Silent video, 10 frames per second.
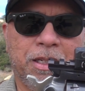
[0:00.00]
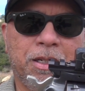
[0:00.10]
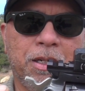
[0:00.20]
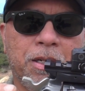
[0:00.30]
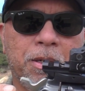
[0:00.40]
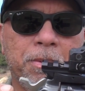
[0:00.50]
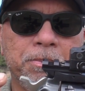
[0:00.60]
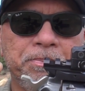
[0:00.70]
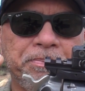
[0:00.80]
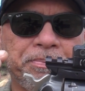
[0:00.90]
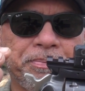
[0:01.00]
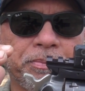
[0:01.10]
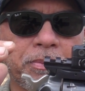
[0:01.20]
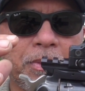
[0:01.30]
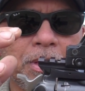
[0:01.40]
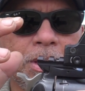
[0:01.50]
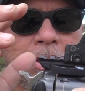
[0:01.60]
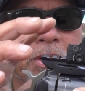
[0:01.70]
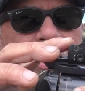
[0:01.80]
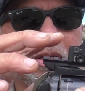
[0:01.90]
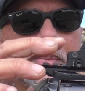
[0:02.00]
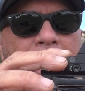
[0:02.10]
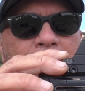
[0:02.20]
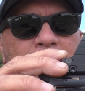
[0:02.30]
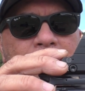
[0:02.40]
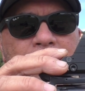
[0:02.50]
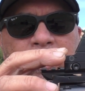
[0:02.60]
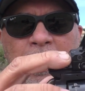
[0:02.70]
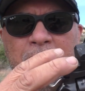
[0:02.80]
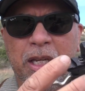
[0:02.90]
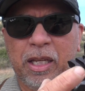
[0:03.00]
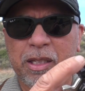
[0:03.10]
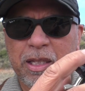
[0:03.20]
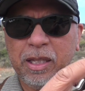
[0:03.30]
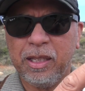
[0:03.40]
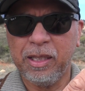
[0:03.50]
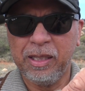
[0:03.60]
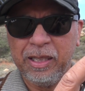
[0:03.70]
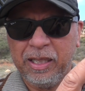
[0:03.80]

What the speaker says: The other thing about this, it